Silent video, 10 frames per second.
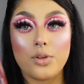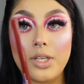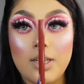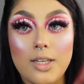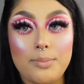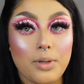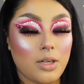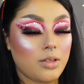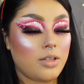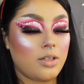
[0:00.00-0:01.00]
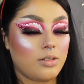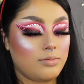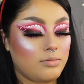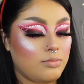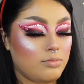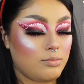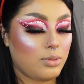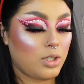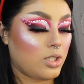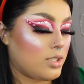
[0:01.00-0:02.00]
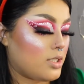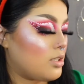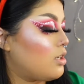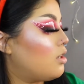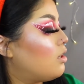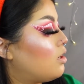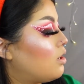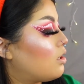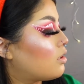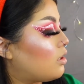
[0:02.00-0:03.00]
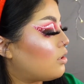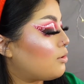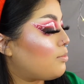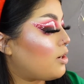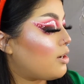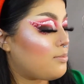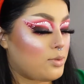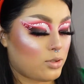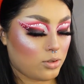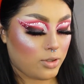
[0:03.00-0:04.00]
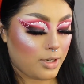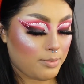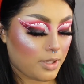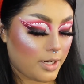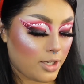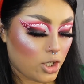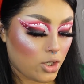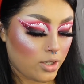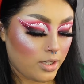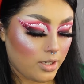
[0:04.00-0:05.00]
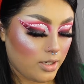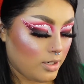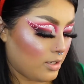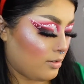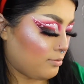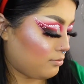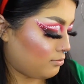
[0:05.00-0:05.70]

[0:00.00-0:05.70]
the lip, I'm gonna put ColourPop's cream liner in